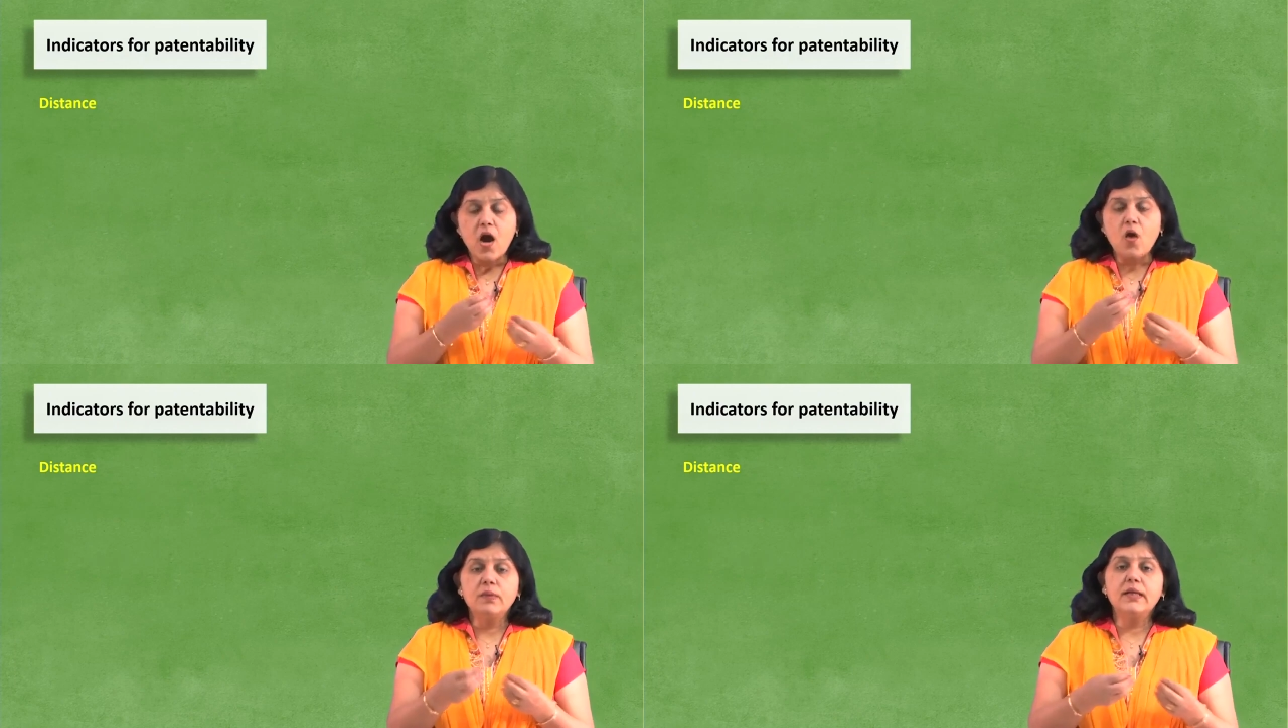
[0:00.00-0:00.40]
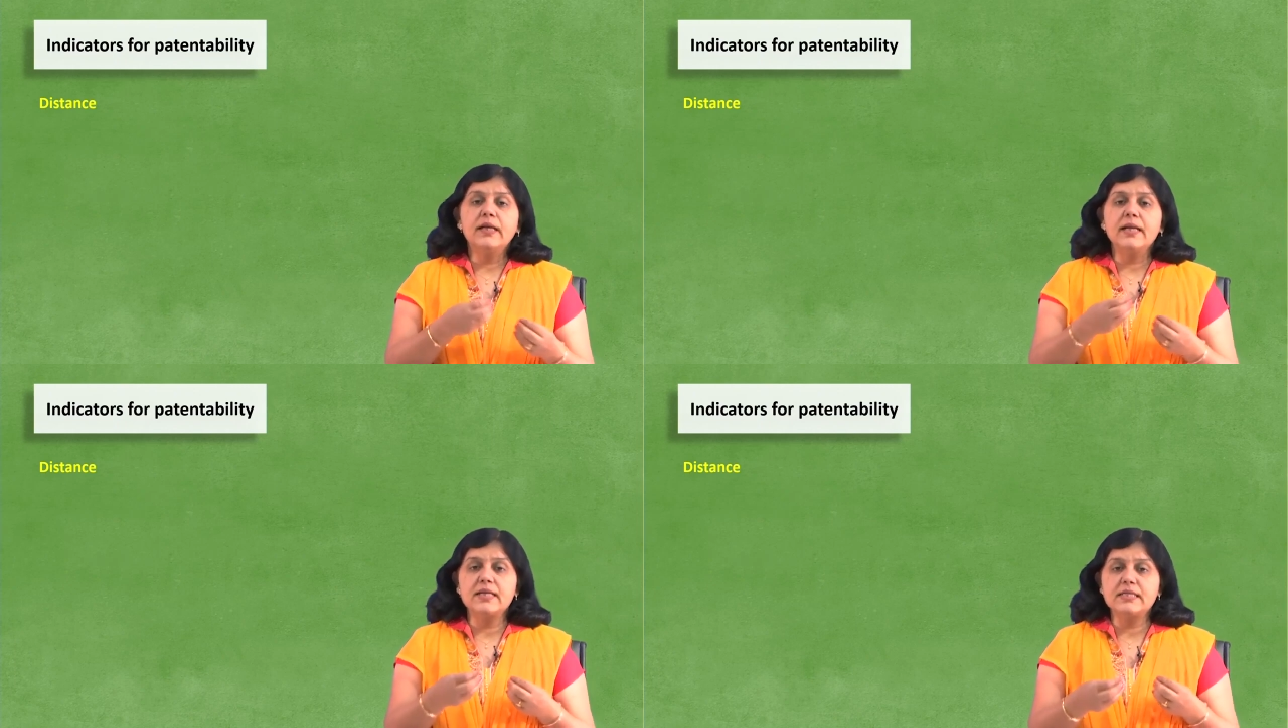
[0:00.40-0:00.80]
how
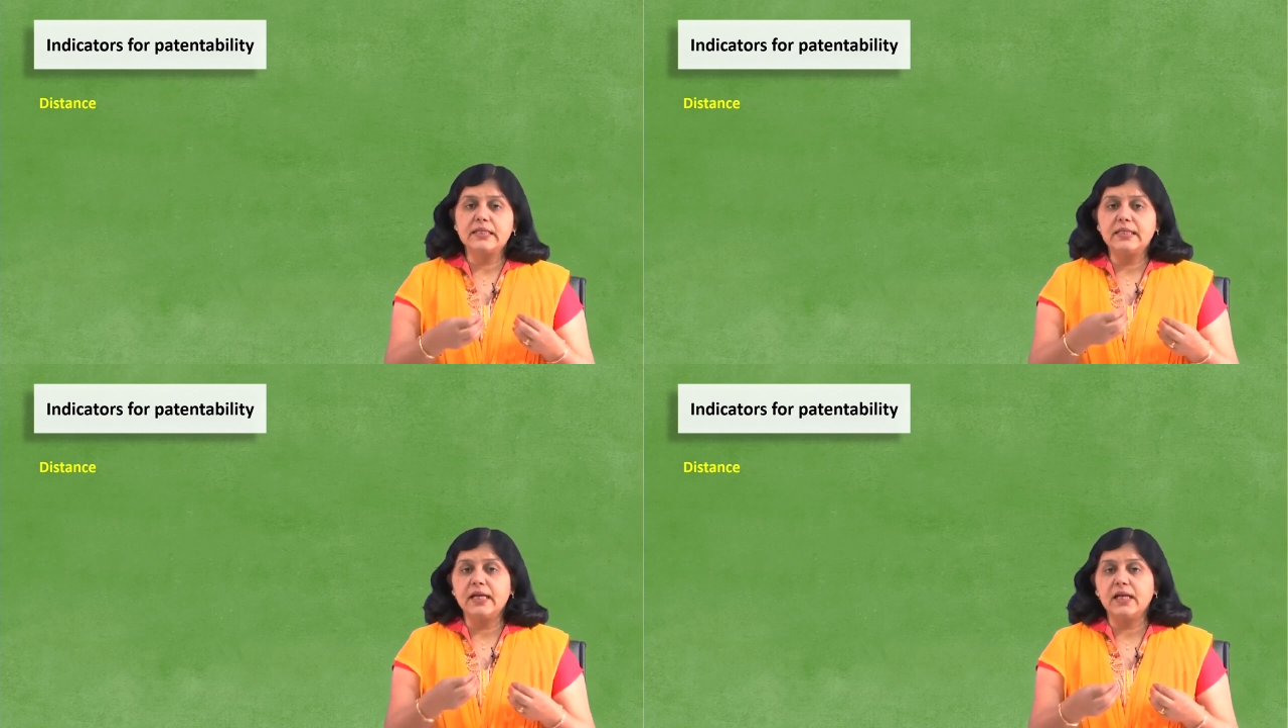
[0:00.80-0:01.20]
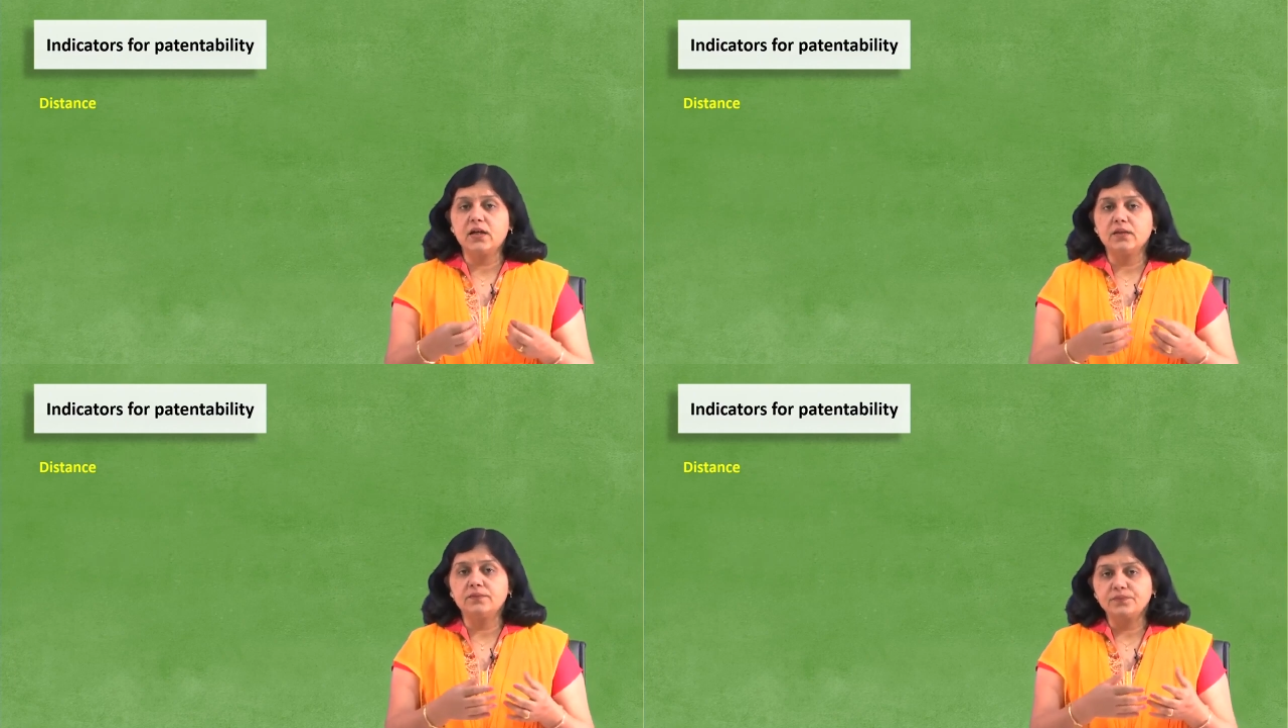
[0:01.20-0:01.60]
many days it
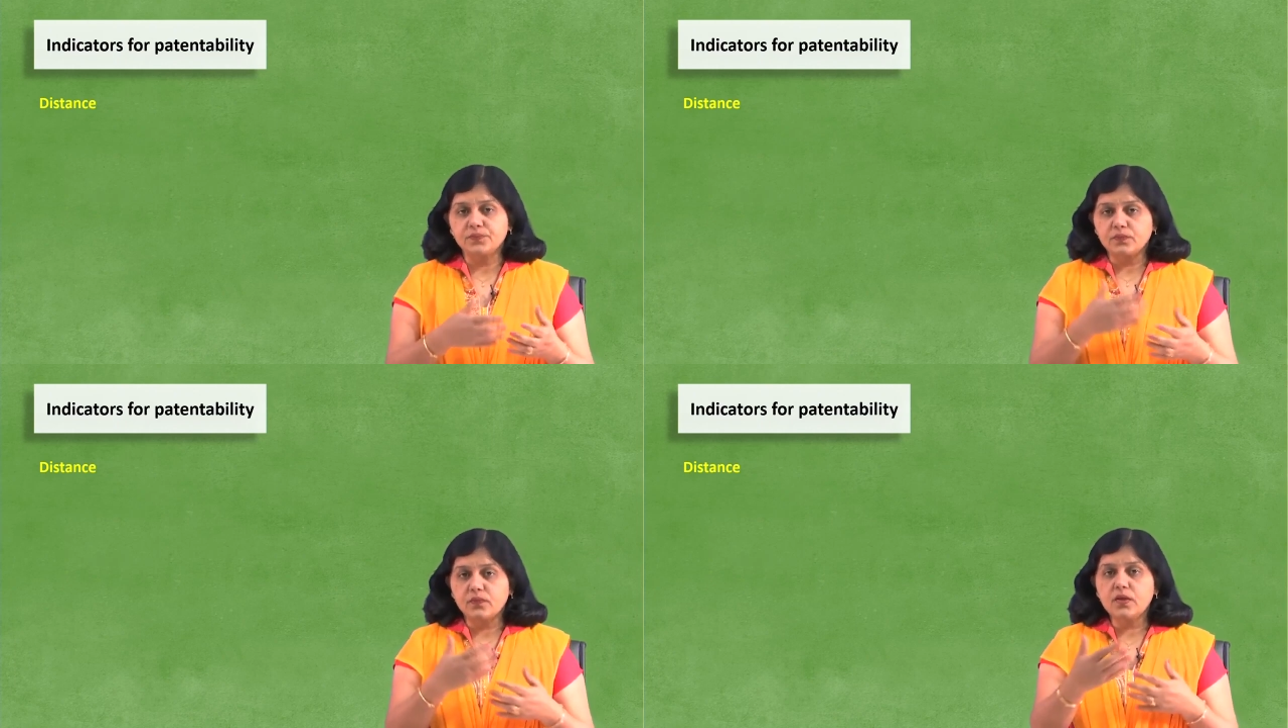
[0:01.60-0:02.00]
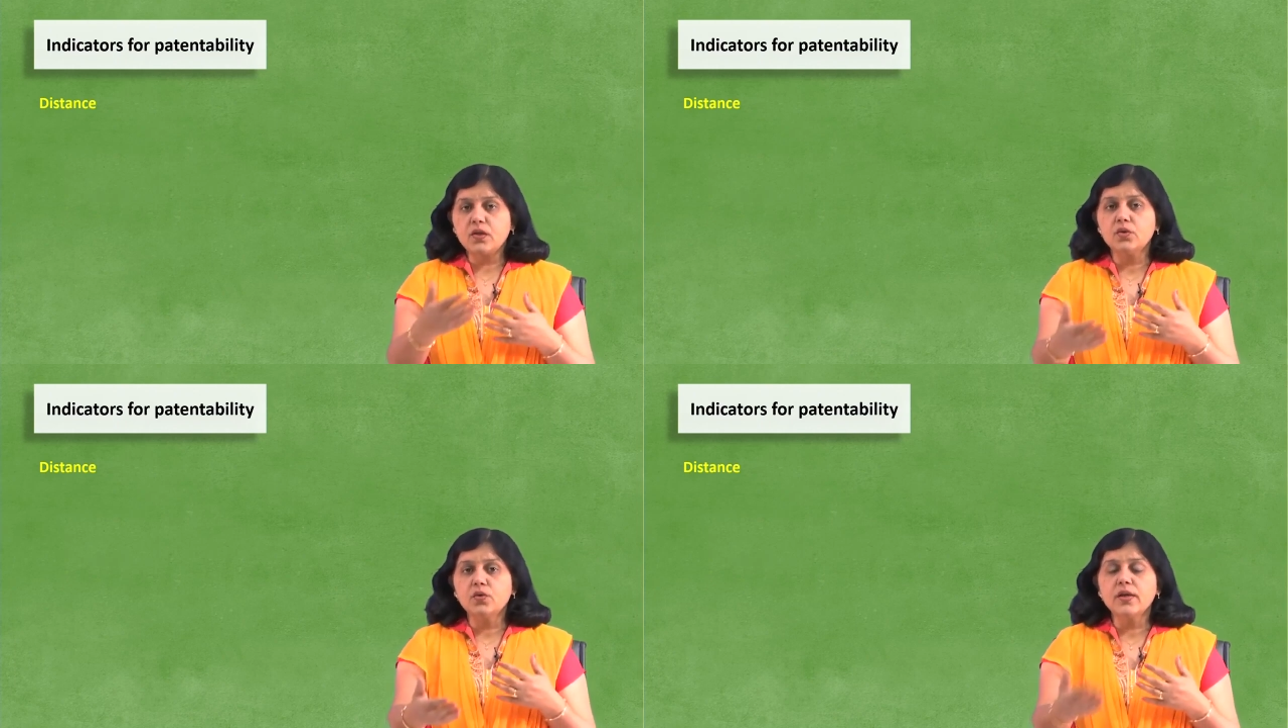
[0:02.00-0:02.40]
take
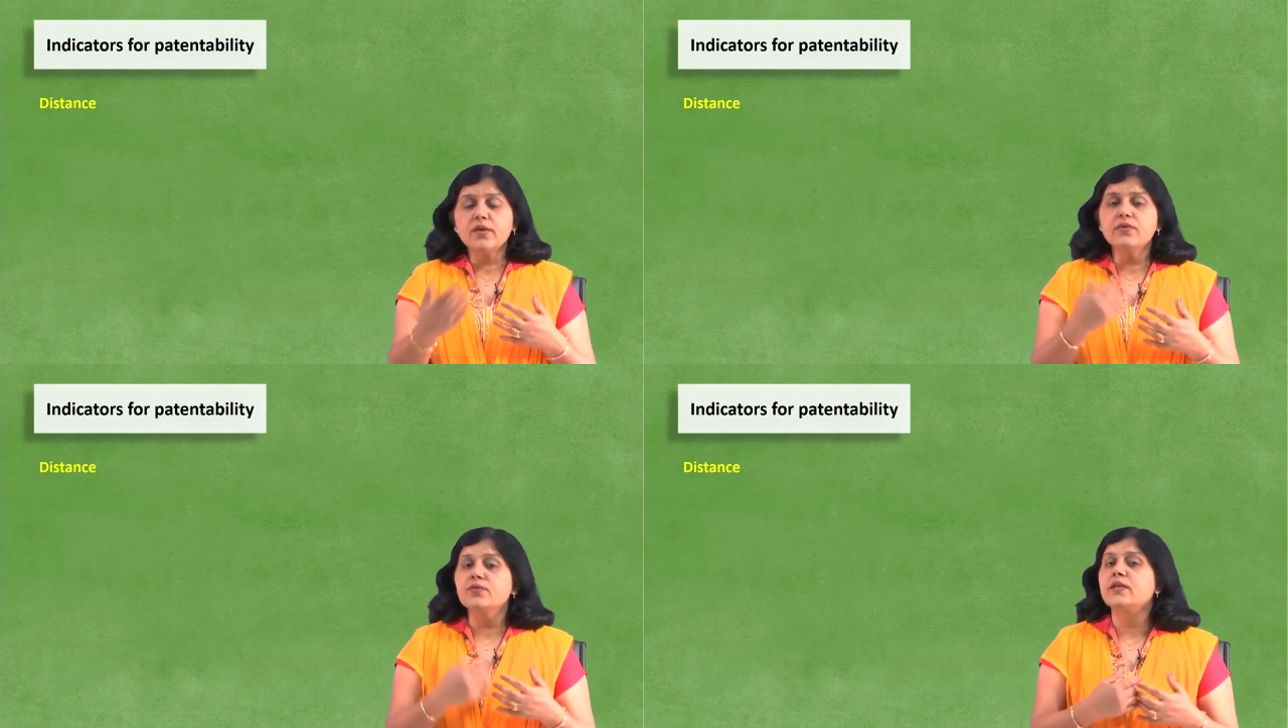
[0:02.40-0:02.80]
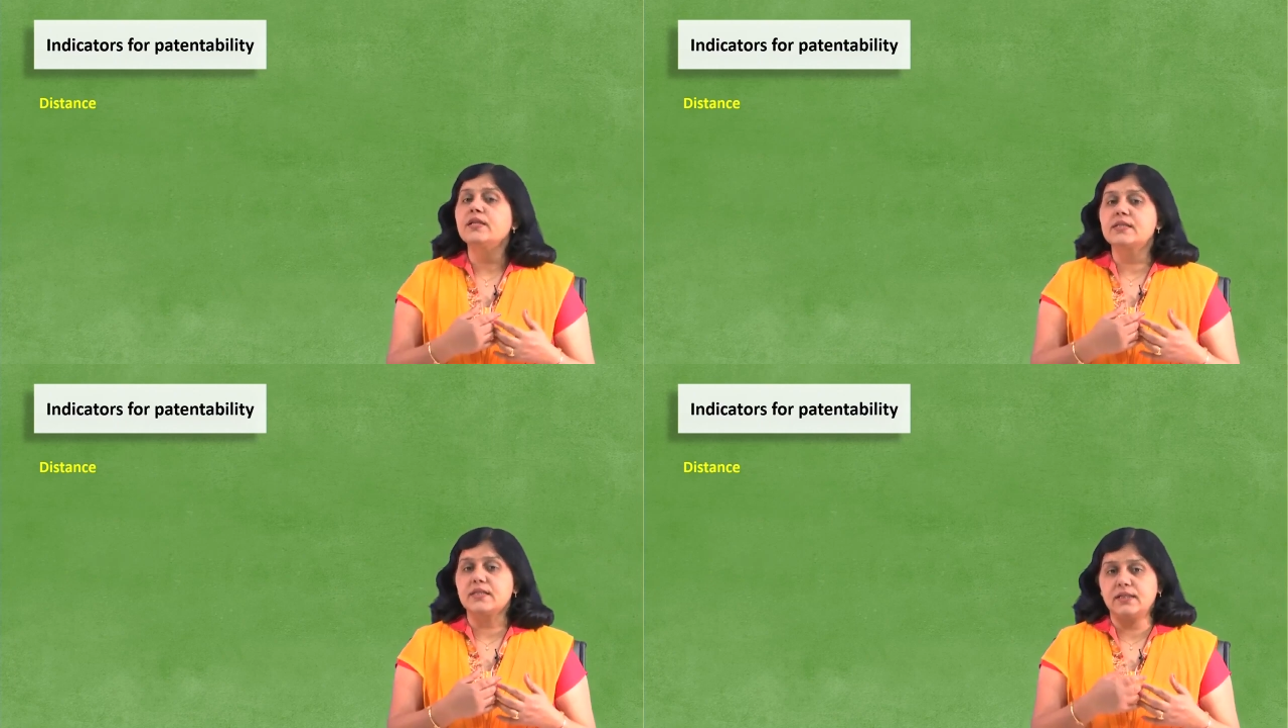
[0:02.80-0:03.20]
to give you the
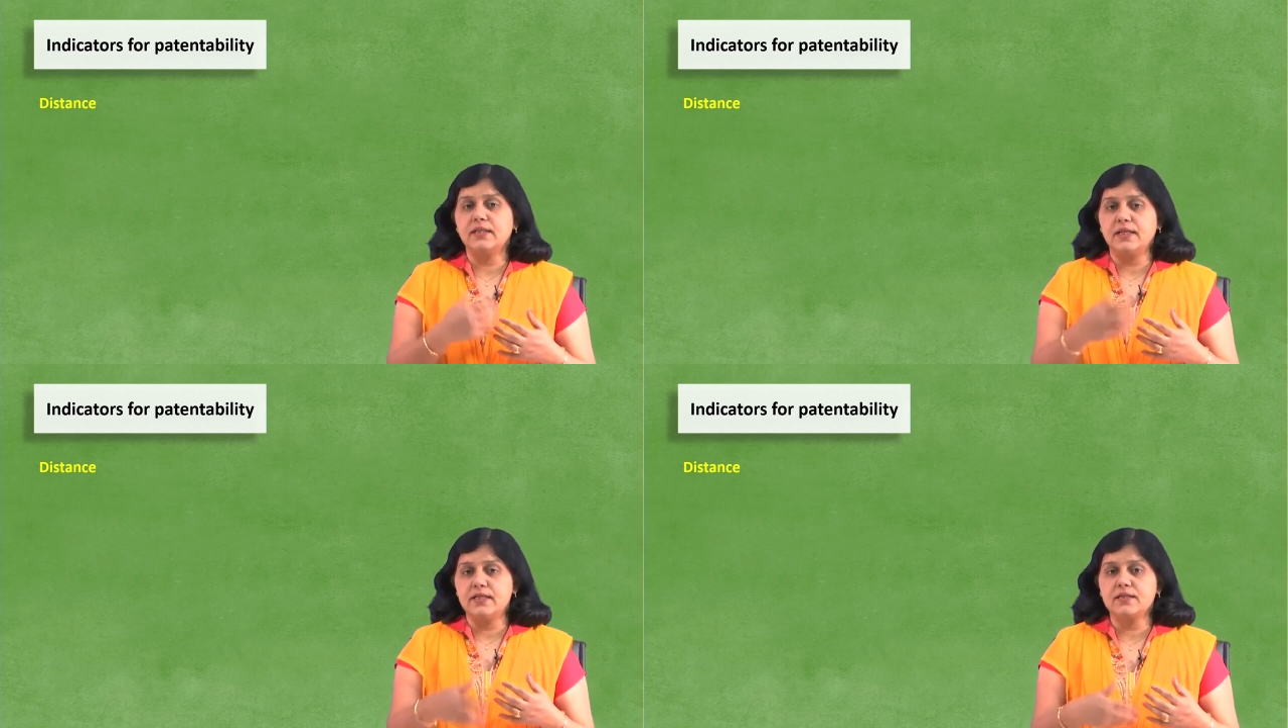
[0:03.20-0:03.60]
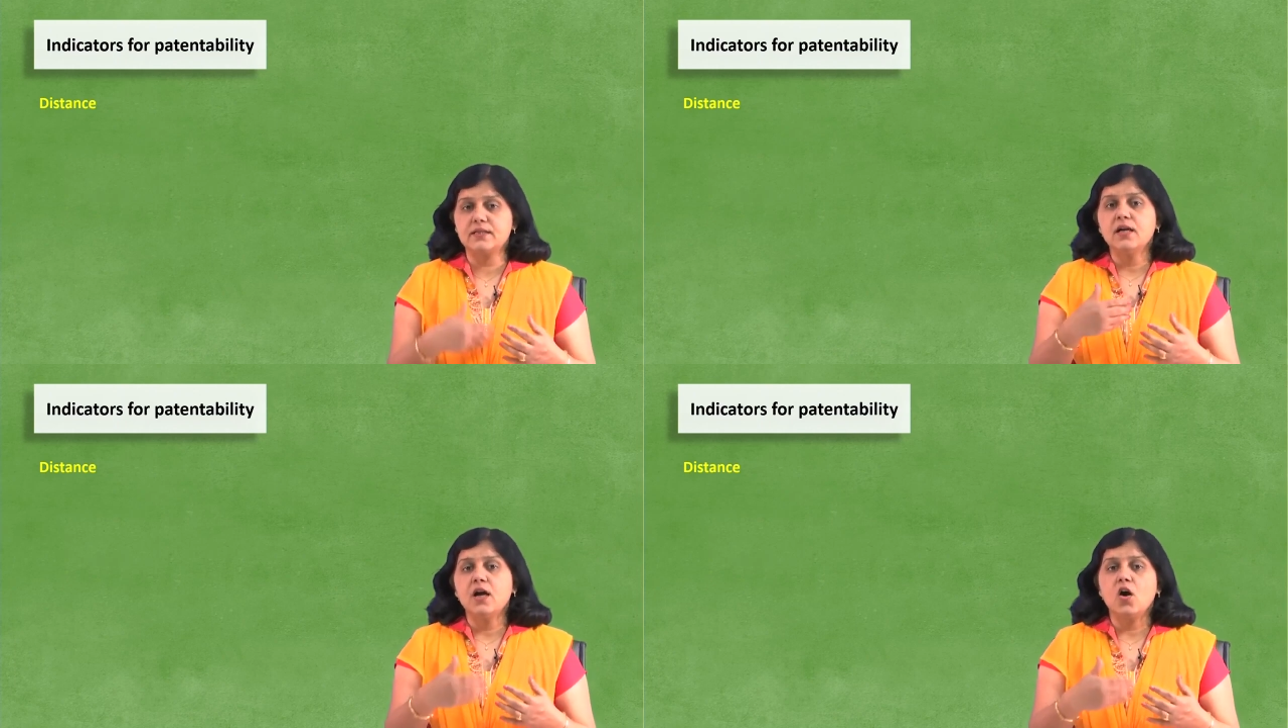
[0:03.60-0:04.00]
result, that is